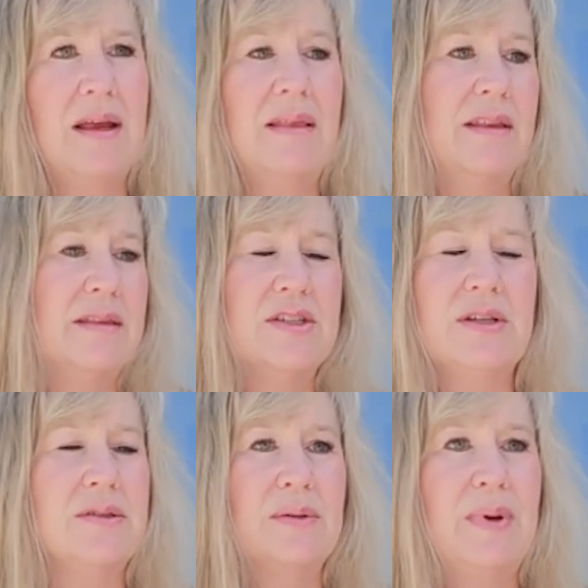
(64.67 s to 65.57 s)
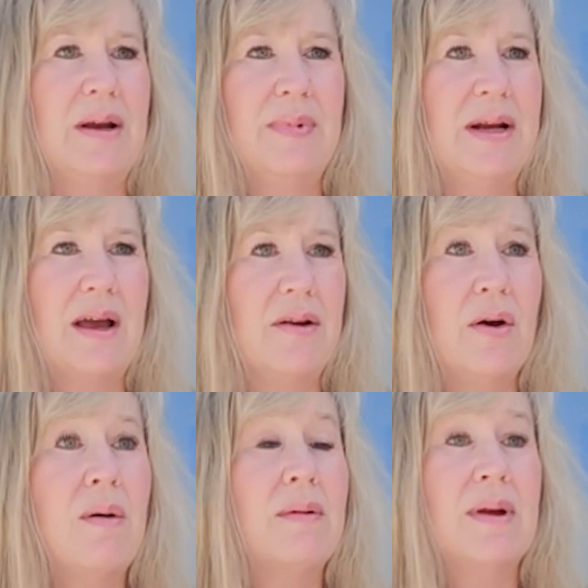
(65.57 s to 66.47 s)
that the shelter may or may not
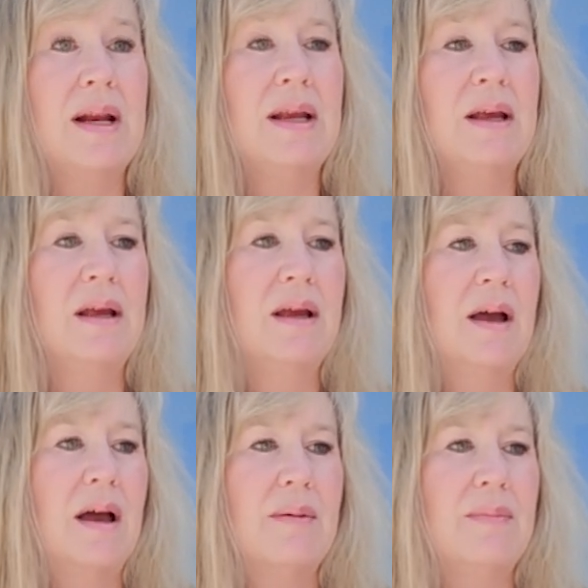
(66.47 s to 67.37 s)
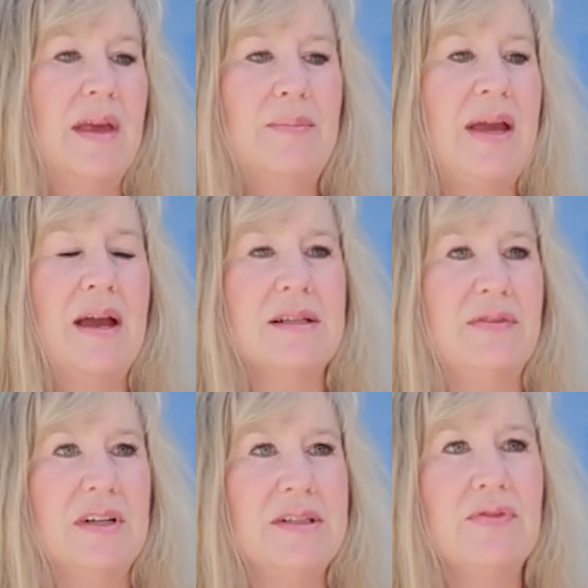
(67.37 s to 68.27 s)
know already. They may act
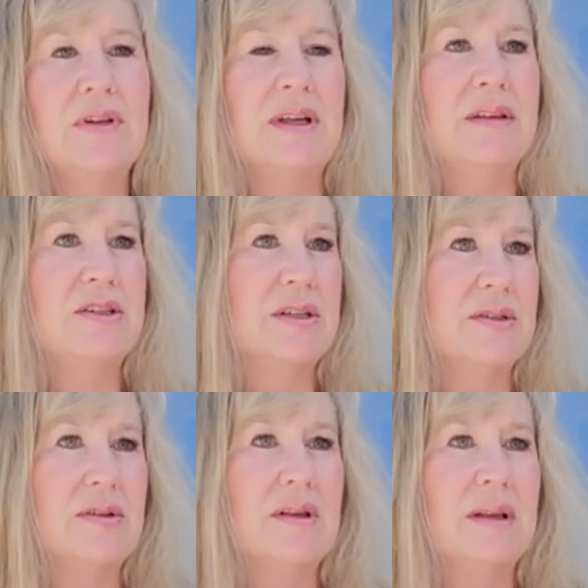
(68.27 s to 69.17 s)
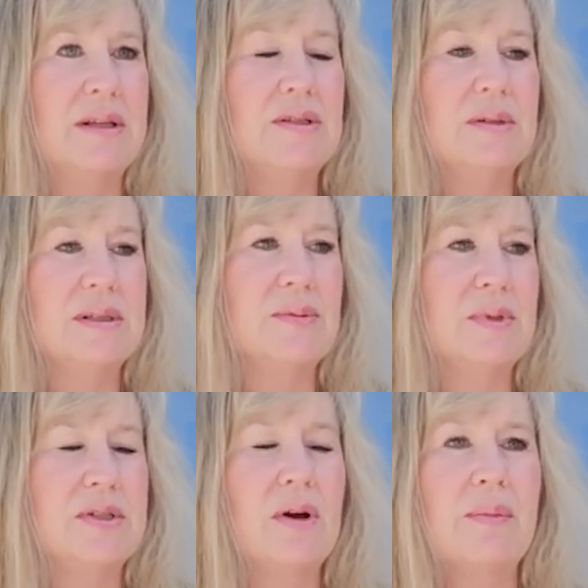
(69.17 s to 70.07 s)
very differently in the shelter than they do in
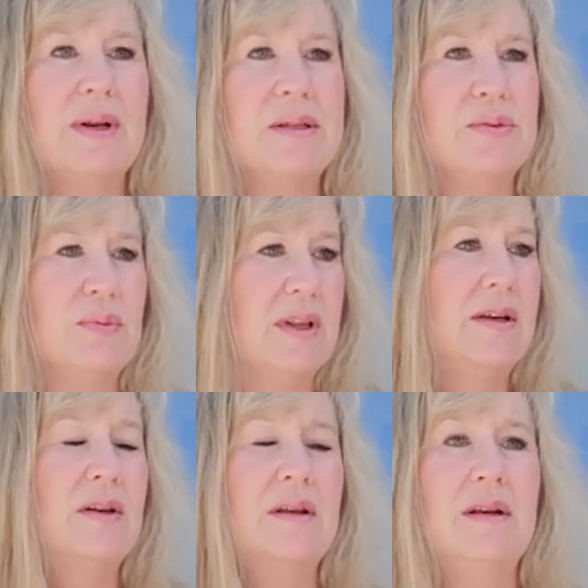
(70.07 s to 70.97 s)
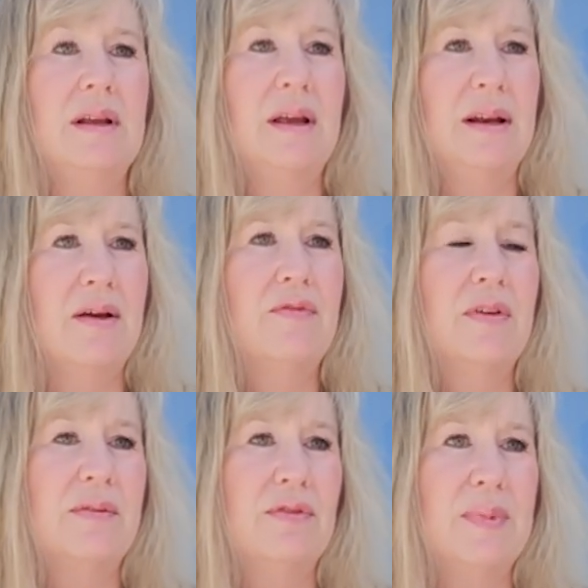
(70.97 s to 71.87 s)
someone's home, and it's really good and
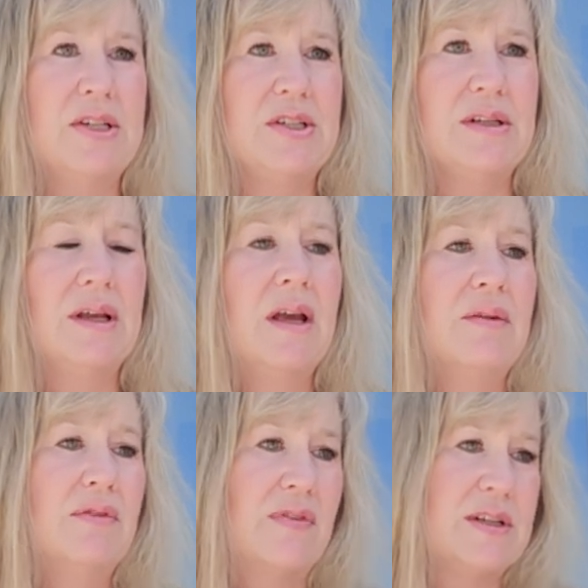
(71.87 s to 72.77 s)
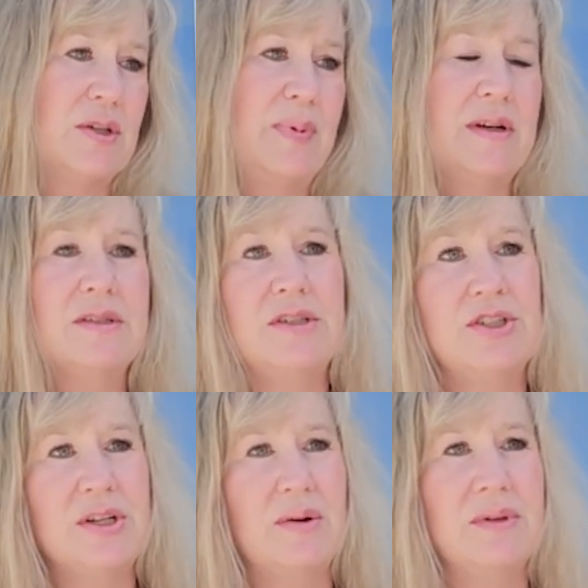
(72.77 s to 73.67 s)
helpful information for foster parents to
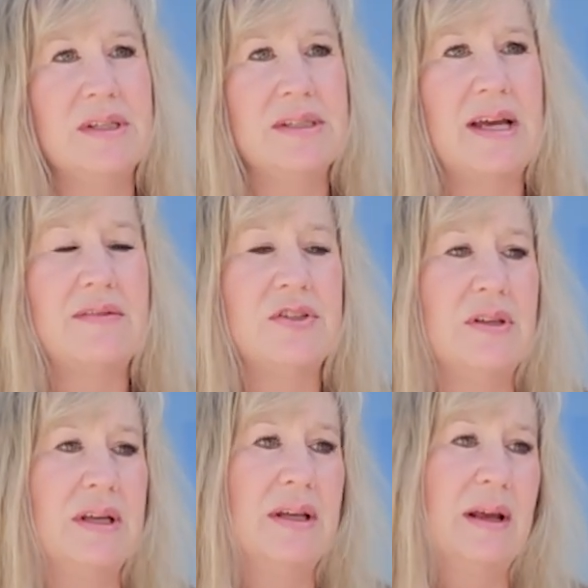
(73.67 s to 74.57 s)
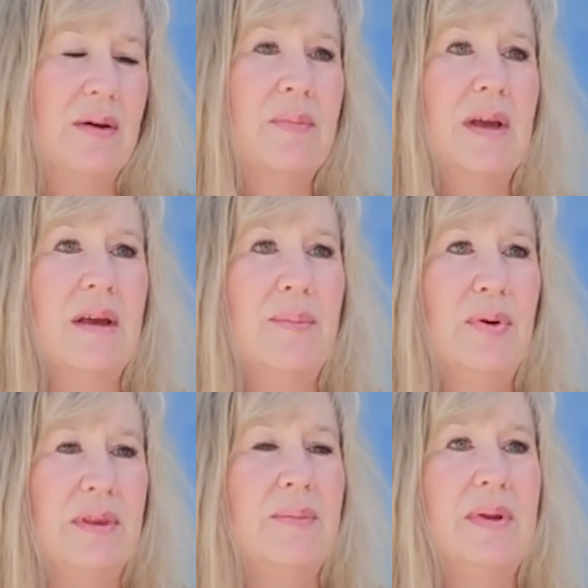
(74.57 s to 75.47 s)
share with the staff so they can help
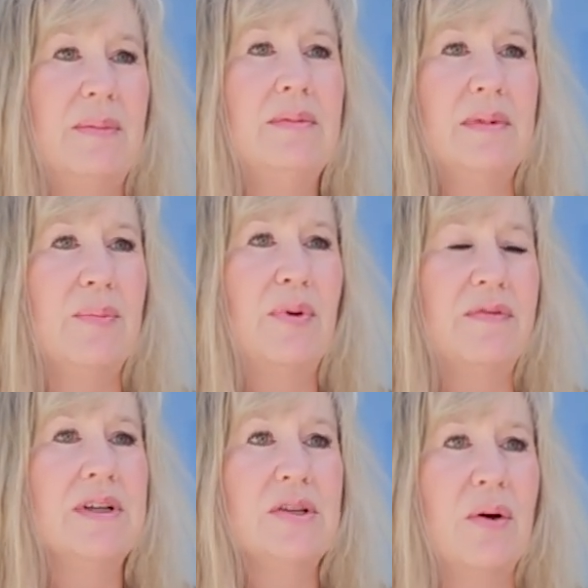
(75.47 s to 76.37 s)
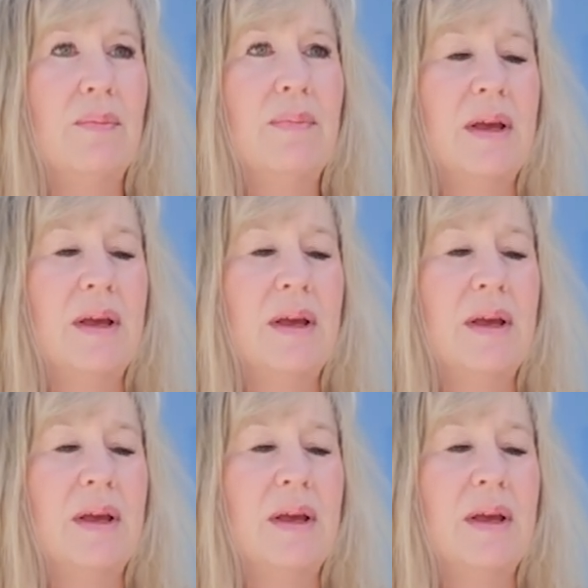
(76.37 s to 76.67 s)
put them in the perfect home.